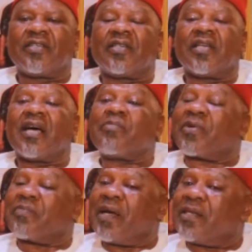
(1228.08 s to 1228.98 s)
They now
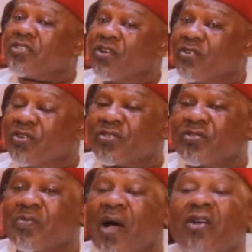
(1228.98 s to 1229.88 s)
prepared this okra
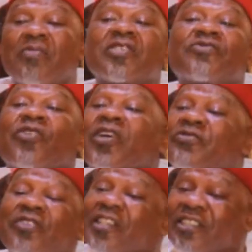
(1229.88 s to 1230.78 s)
soup. I almost
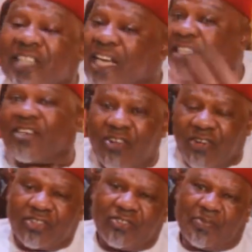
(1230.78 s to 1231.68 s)
fell inside the
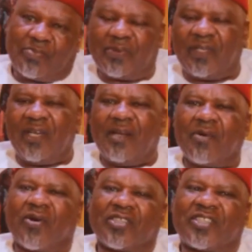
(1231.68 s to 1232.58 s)
okra soup.
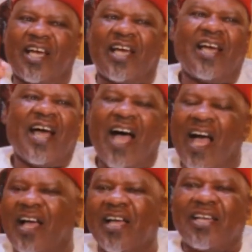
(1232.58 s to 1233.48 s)
Because
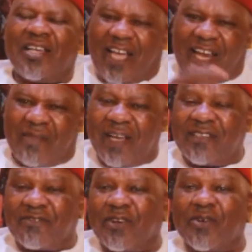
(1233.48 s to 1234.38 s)
you can
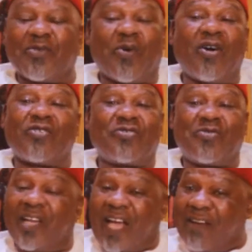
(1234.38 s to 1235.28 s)
imagine, for one good
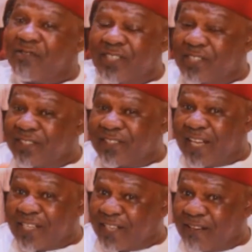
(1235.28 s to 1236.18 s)
week I haven't eaten
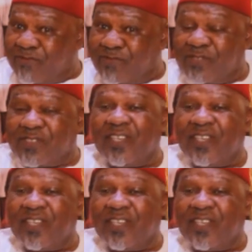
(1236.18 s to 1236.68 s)
Nigerian food.